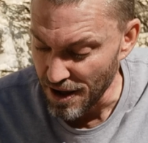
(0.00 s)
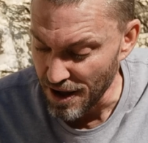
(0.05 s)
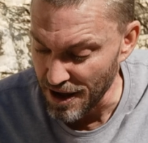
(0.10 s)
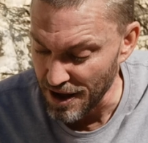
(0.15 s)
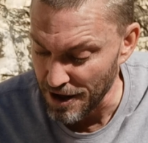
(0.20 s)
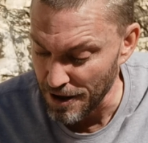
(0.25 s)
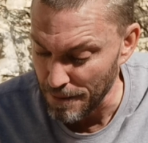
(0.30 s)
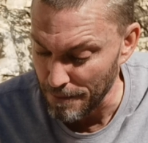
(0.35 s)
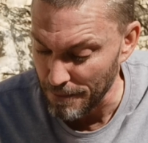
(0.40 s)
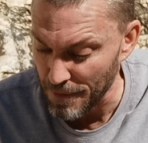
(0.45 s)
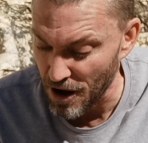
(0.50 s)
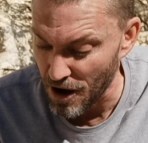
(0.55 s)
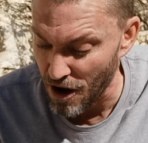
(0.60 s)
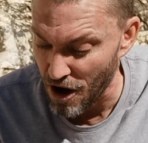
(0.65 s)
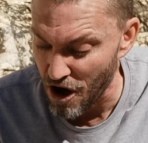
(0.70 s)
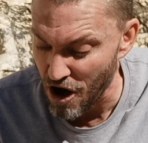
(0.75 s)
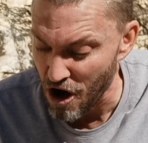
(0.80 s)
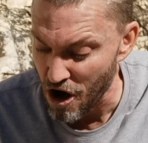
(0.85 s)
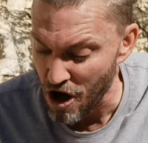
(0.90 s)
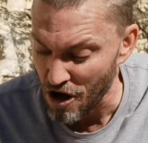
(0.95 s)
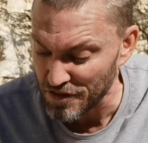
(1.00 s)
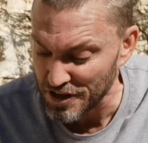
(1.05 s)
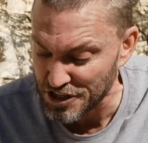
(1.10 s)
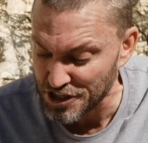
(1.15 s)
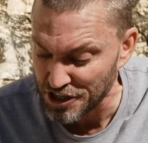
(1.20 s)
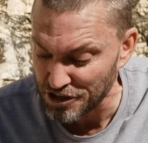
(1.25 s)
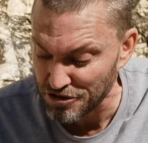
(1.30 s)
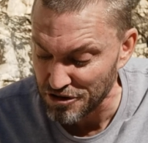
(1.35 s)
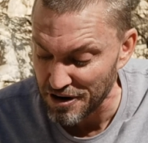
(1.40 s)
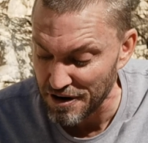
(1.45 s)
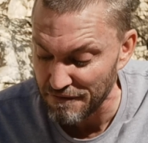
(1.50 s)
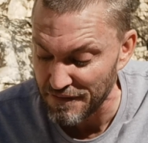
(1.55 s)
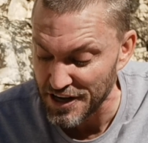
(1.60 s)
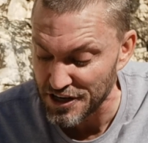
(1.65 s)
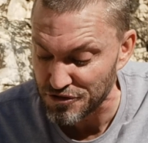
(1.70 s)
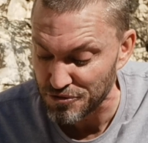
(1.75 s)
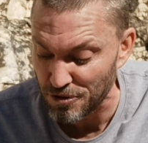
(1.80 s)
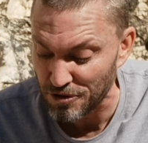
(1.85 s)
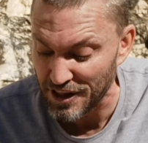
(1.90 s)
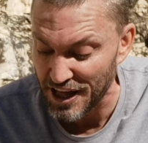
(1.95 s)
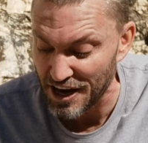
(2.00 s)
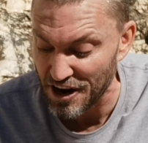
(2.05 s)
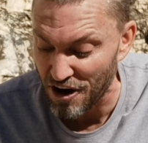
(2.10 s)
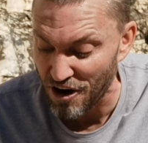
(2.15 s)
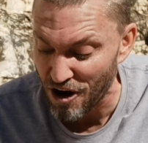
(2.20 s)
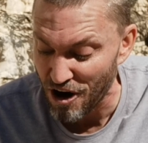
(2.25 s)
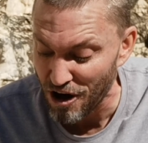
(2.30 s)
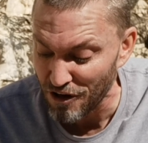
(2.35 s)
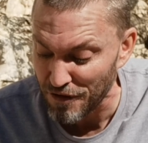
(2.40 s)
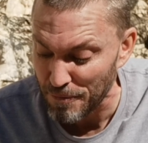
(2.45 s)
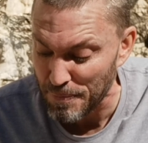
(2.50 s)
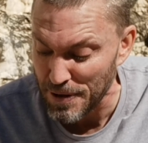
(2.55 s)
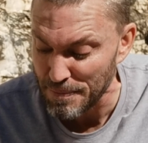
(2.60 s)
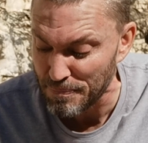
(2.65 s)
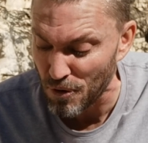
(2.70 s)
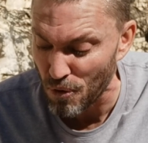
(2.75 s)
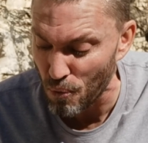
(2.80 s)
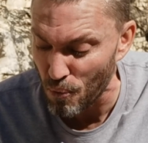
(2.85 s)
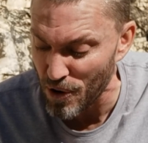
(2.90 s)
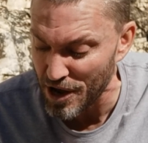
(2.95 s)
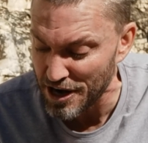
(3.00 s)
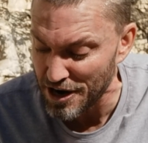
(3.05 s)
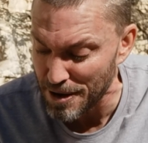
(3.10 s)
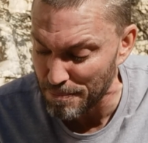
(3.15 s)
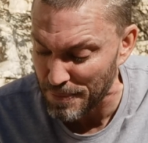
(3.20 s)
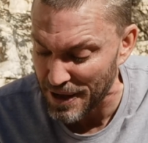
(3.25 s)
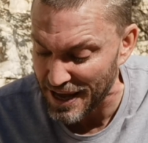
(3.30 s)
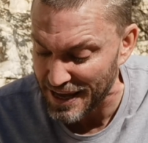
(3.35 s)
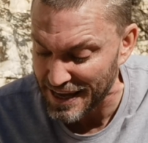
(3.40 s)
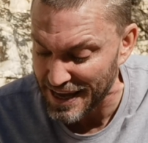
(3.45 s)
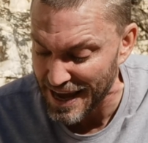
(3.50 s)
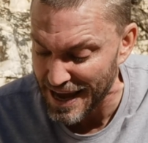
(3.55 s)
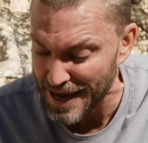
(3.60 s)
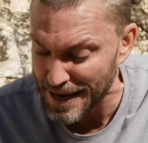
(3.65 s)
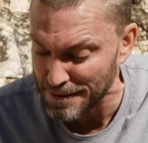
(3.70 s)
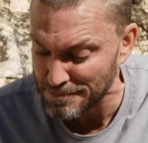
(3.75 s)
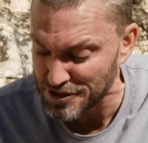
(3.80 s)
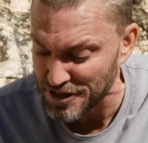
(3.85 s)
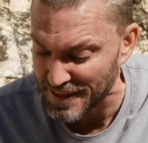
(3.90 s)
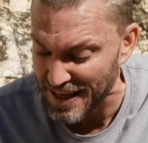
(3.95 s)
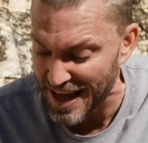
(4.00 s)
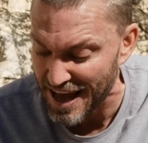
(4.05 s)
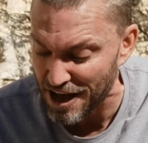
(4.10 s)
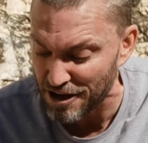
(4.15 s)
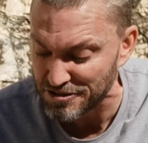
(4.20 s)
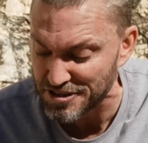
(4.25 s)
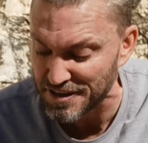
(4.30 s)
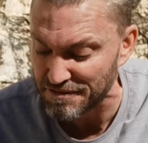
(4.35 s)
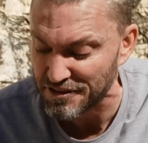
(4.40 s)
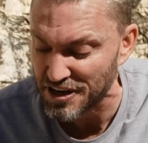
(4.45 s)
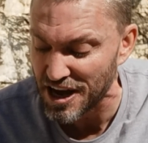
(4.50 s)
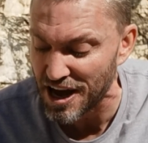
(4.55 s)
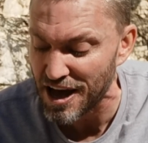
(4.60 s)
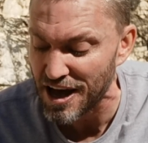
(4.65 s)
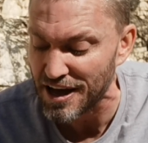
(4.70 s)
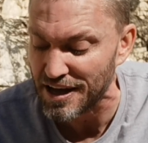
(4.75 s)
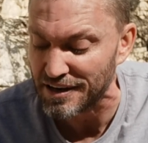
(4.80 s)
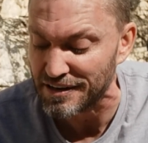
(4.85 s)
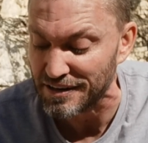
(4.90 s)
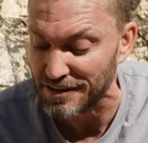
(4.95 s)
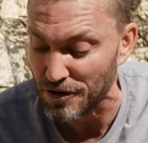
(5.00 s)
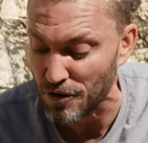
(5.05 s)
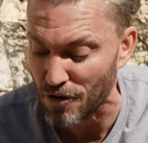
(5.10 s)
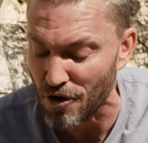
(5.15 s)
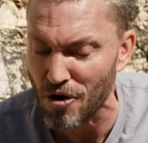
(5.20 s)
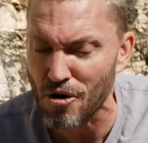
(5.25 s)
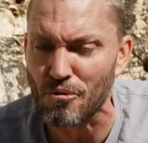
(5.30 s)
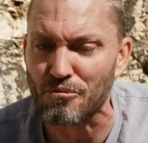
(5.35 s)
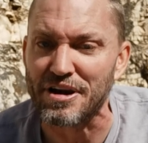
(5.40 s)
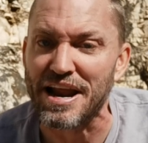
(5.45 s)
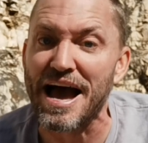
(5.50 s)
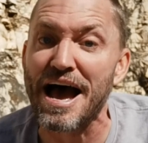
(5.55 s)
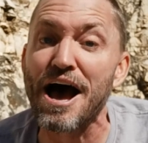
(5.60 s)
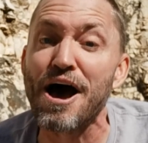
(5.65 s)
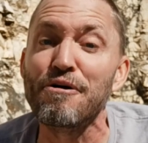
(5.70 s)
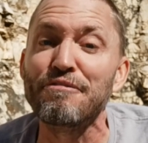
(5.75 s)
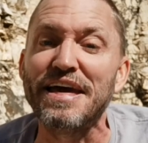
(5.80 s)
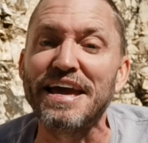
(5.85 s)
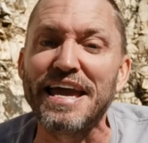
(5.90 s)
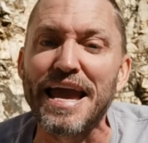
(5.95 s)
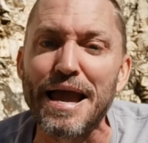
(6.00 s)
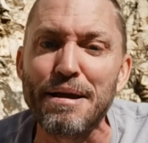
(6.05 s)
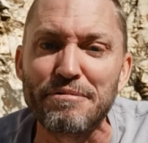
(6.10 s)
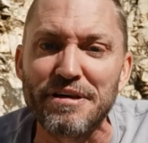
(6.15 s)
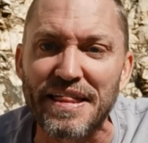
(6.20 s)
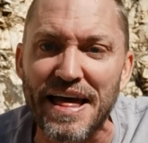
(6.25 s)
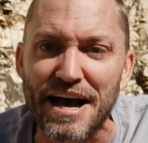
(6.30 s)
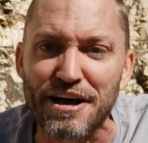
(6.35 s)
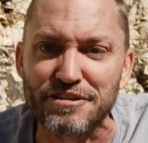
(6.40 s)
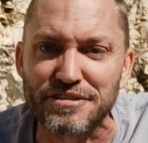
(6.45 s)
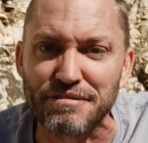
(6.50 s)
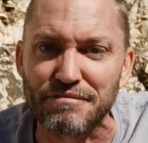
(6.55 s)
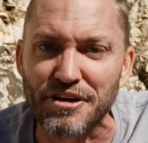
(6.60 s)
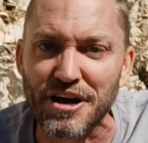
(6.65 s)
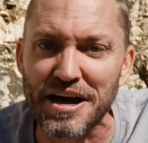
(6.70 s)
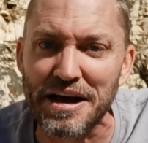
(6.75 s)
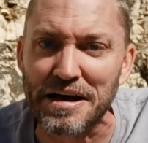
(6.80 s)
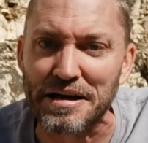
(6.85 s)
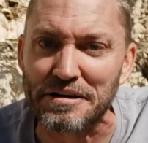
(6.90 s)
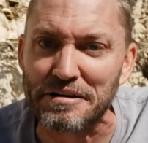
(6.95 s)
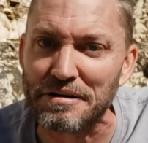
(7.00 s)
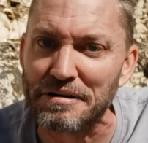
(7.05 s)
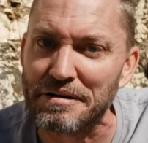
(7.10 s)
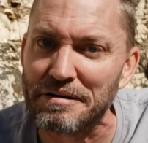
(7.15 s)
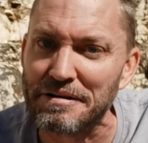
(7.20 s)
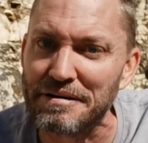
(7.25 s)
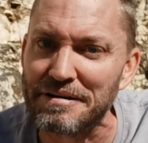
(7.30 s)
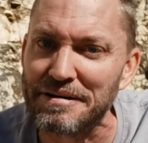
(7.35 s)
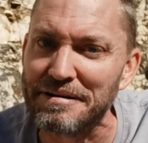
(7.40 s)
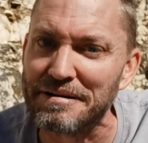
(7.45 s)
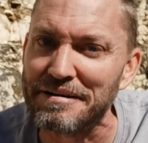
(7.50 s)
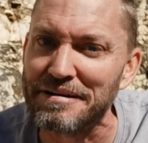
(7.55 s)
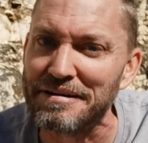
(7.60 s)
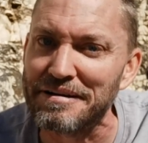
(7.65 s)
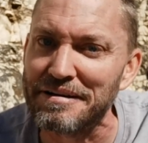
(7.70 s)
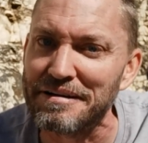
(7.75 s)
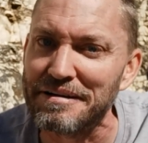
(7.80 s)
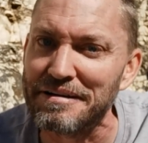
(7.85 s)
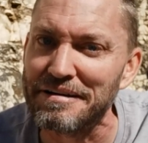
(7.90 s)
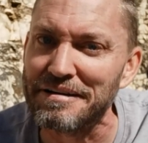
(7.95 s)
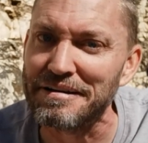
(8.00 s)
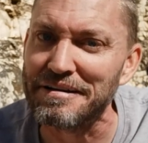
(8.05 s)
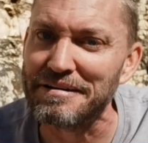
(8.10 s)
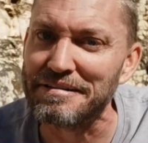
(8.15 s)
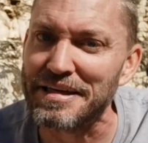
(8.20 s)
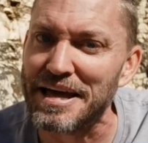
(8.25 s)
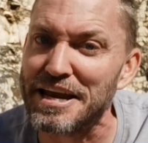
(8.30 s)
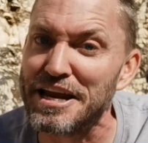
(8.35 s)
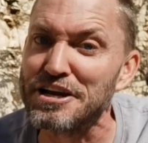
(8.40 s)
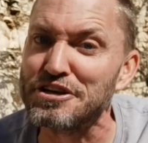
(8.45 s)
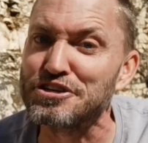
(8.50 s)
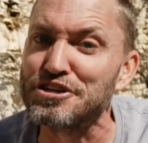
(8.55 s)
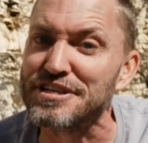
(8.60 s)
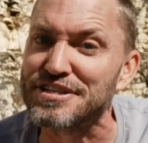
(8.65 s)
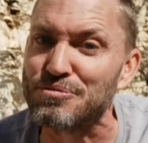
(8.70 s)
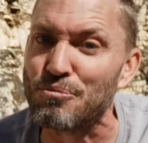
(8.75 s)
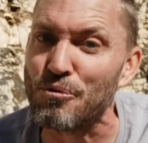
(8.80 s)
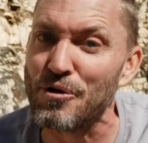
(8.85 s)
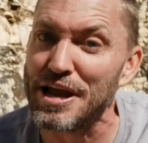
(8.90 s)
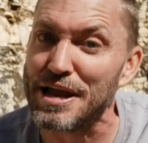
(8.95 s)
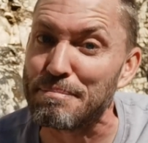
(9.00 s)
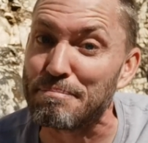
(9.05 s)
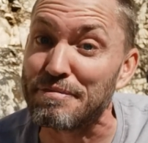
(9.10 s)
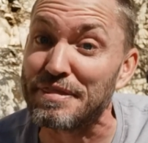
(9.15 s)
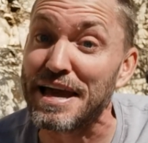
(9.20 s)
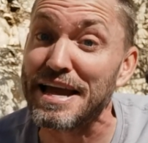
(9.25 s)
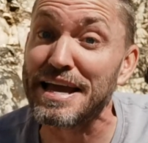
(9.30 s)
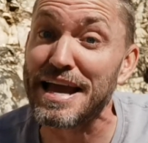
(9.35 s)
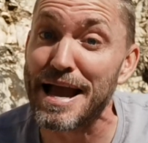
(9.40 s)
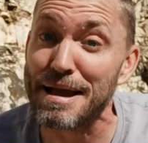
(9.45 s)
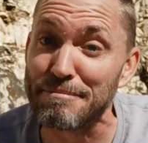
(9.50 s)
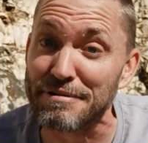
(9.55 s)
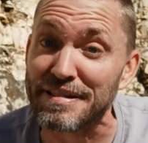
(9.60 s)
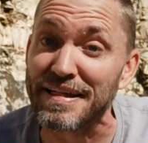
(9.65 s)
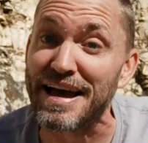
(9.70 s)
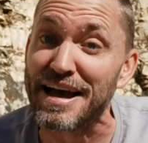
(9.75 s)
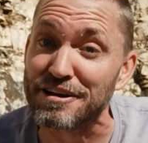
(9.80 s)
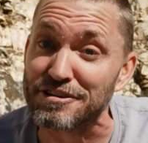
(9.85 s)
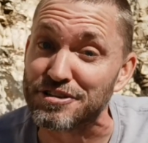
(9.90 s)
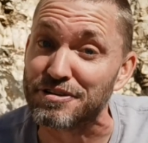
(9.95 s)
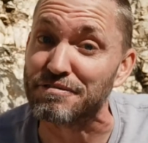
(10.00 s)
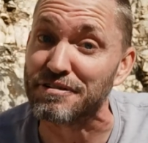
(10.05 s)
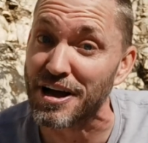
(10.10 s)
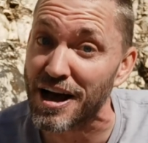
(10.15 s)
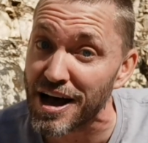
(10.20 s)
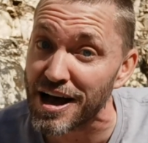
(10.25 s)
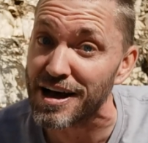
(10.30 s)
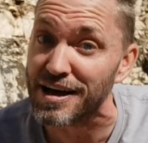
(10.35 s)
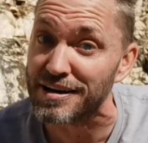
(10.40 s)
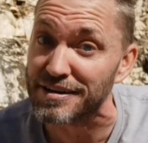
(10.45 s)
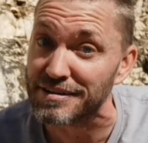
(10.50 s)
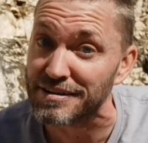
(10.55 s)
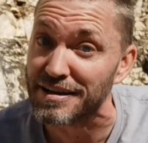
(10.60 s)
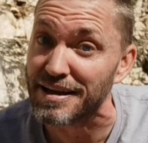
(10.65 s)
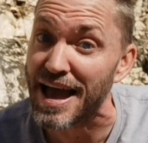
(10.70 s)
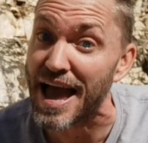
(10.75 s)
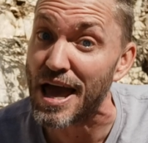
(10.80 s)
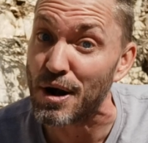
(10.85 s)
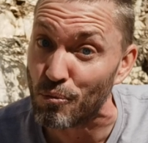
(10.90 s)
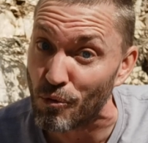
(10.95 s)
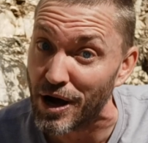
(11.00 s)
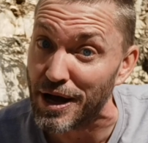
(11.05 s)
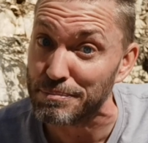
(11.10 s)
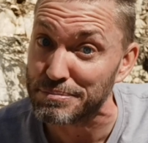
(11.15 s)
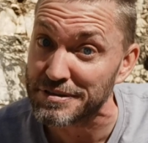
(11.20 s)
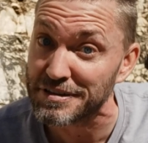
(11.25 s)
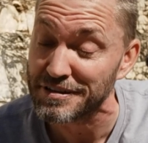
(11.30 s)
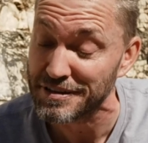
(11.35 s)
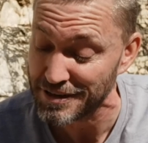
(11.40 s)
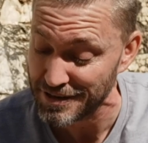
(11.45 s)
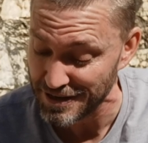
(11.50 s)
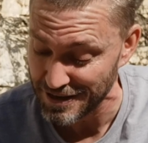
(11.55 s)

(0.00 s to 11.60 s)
all the children of Israel and all the people went up and came to the house of God. Oh, now they came to the house of God. They didn't just weep. They came to the house of God and wept